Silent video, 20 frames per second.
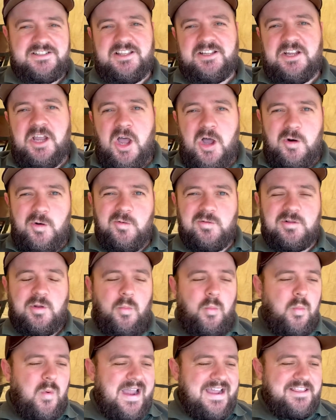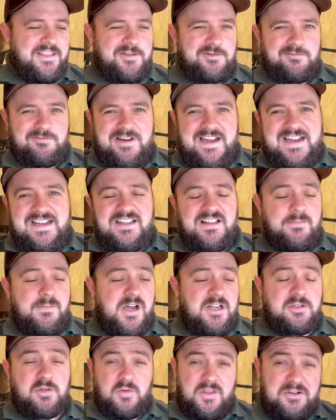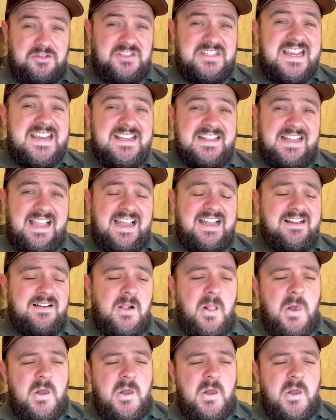The cold, the wet, the rain, the mud. Although saying that,